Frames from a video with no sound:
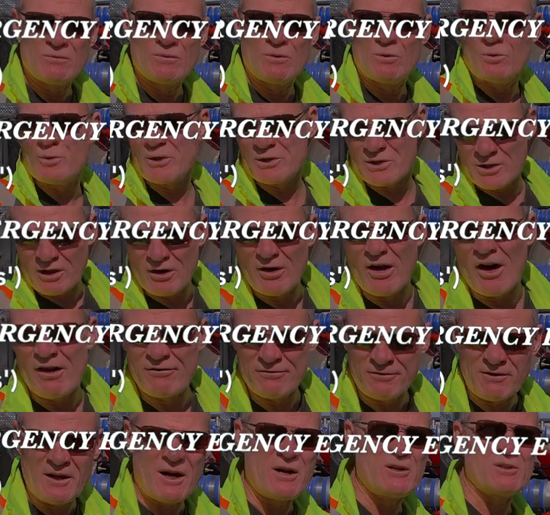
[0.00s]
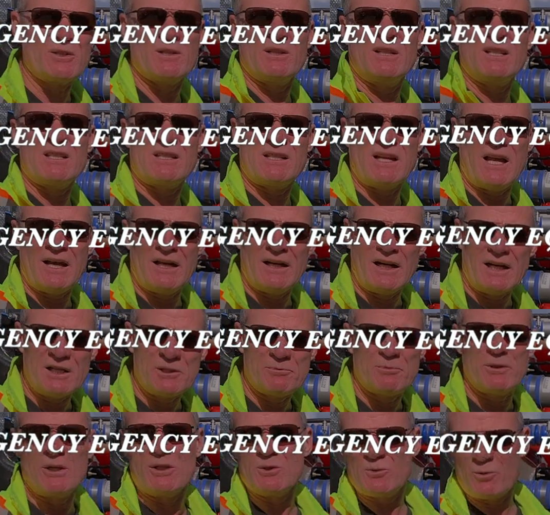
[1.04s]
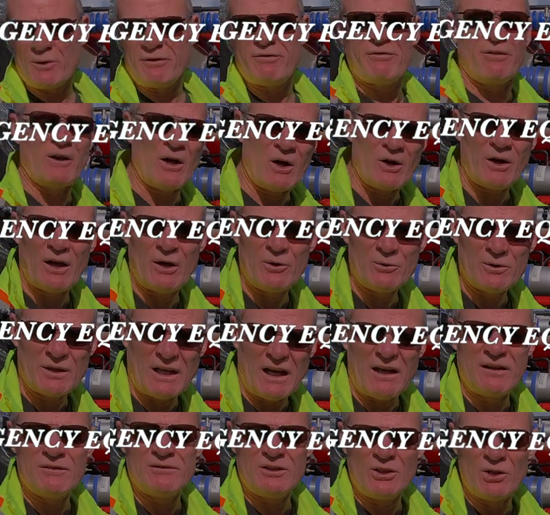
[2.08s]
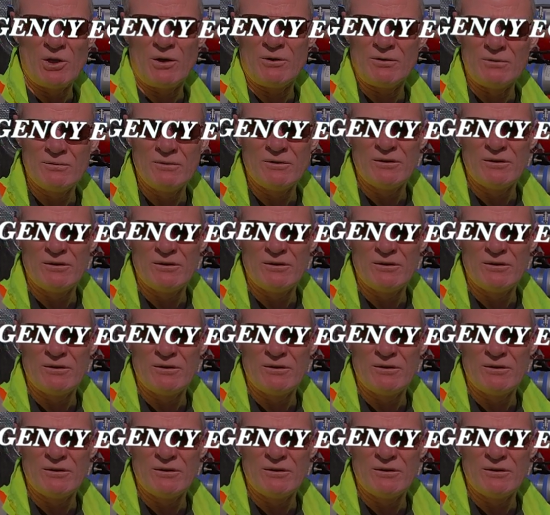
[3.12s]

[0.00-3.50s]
which are not flares in this day and age because we figured out that, you know,